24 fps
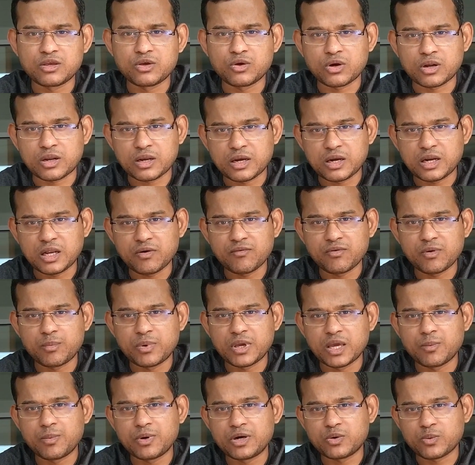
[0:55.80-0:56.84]
your reader will
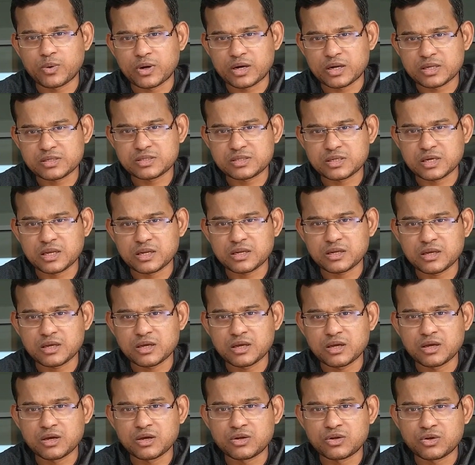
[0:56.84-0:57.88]
be able to understand
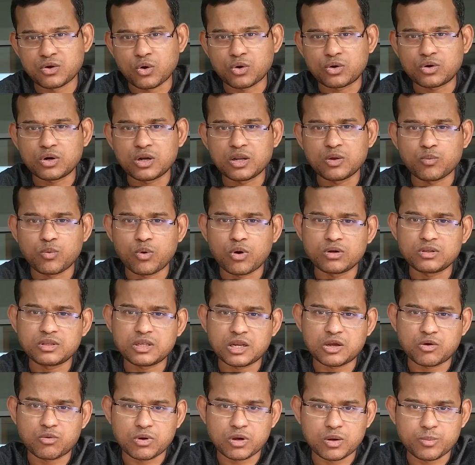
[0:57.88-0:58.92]
not only what
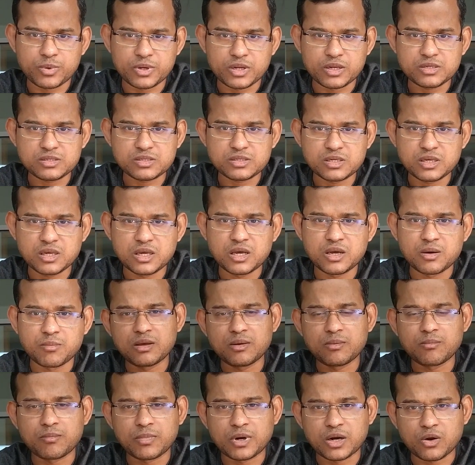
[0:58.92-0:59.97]
the requirement is,
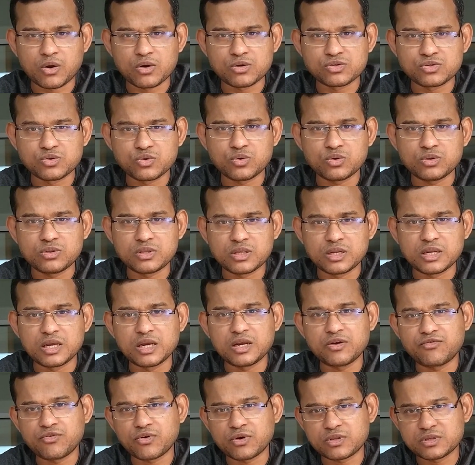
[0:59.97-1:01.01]
but also the
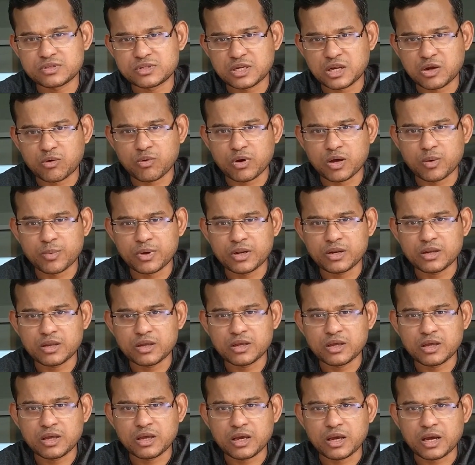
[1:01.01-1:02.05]
need for this
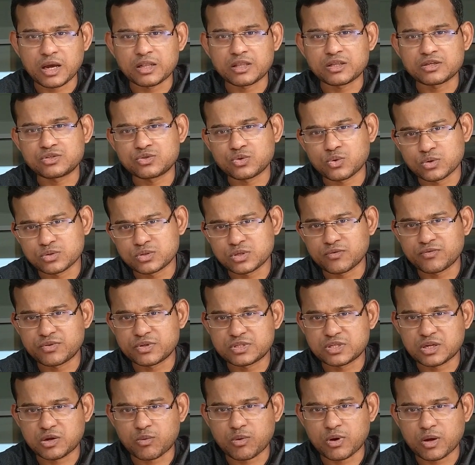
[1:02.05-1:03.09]
requirement and the source
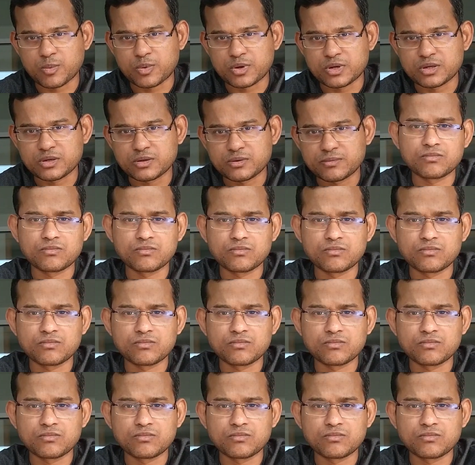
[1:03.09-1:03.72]
of this requirement.